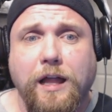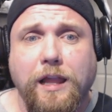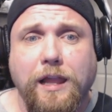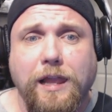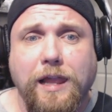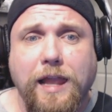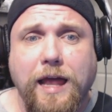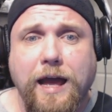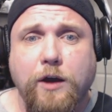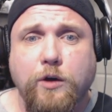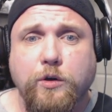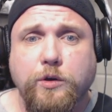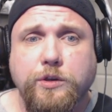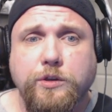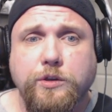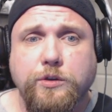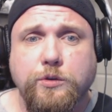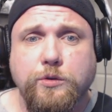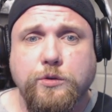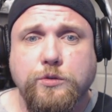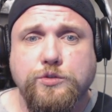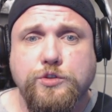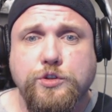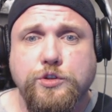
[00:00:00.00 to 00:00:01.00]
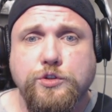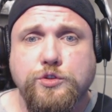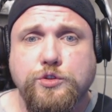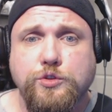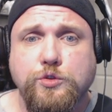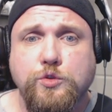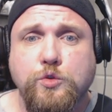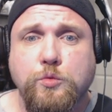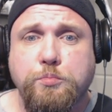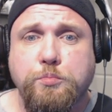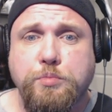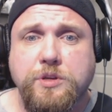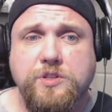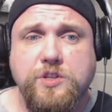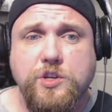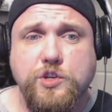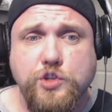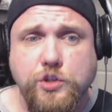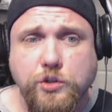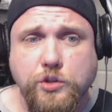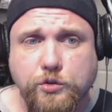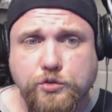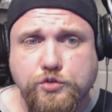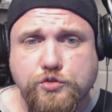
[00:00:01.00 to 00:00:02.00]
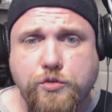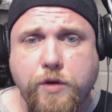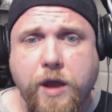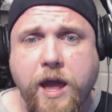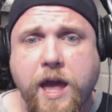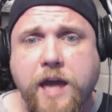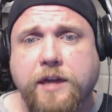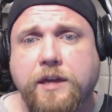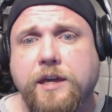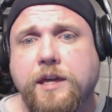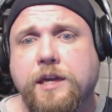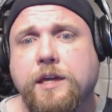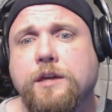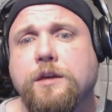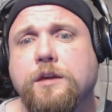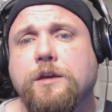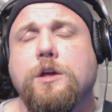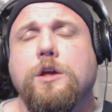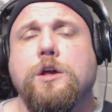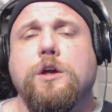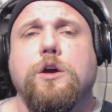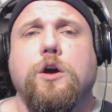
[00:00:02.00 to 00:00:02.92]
allow you to do positional tracking